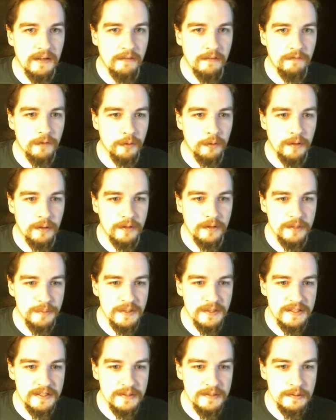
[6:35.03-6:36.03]
float around this
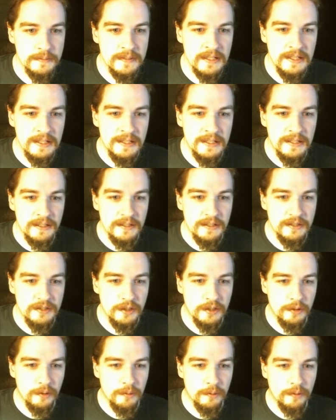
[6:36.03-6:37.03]
place.
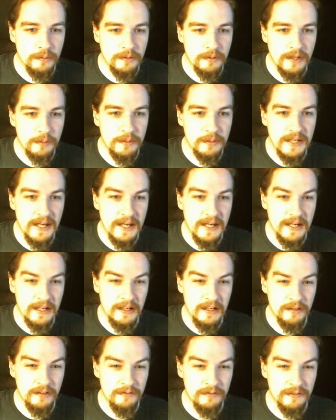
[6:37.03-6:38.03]
So then we
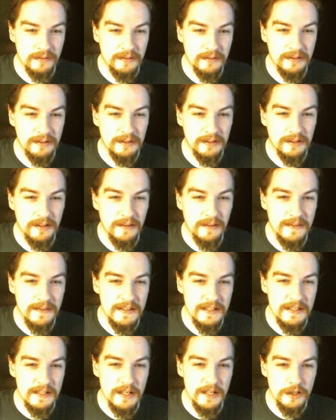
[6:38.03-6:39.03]
have
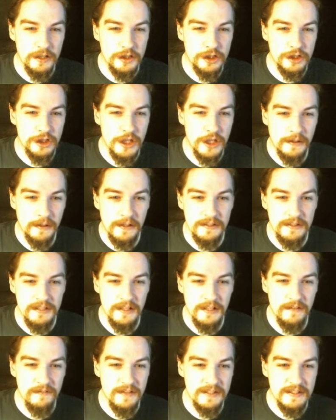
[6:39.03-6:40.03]
the Chariot
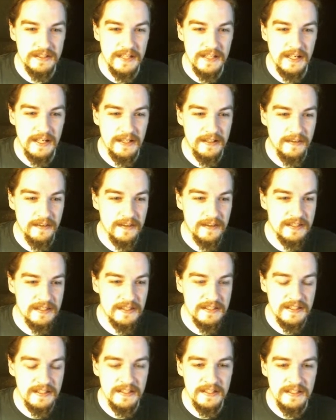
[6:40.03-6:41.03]
of the Dead. This
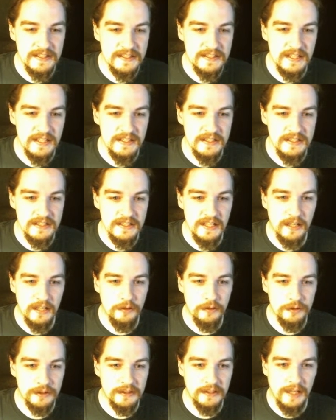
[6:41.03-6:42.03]
is an Ascendant
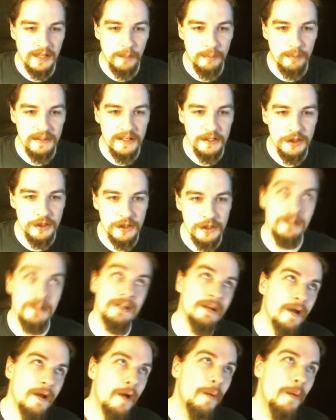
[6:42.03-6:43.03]
Eldritch combination.
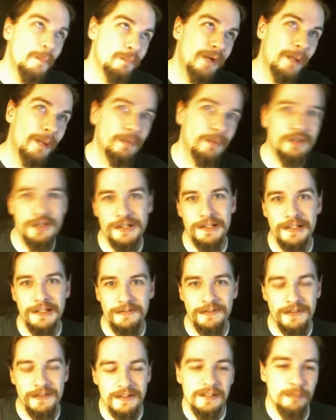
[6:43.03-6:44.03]
Probably should have
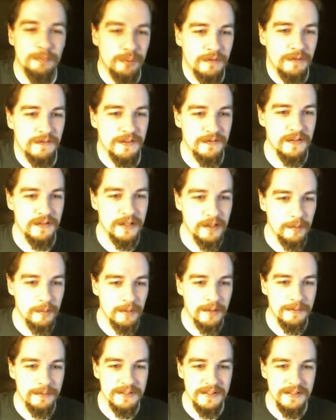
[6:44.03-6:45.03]
covered it in a previous video,
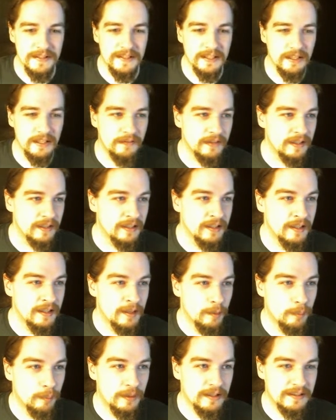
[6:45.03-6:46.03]
but I wasn't thinking of it.
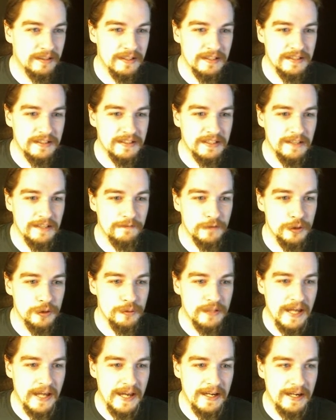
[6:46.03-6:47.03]
But it does give
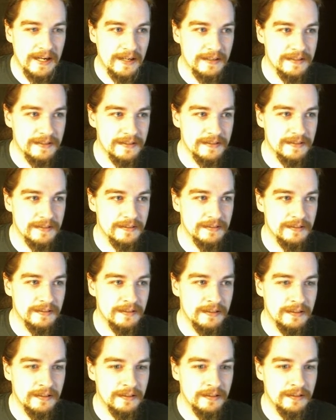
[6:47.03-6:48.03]
you chaos.
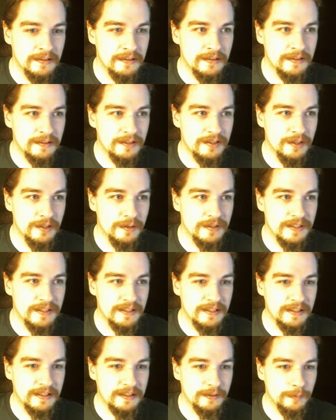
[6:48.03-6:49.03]
So it's
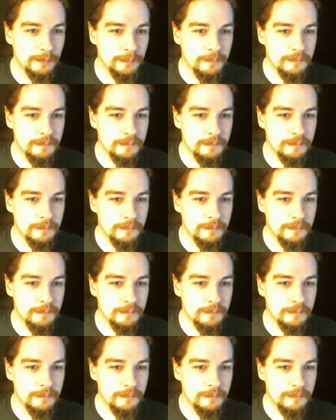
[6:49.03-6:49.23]
like,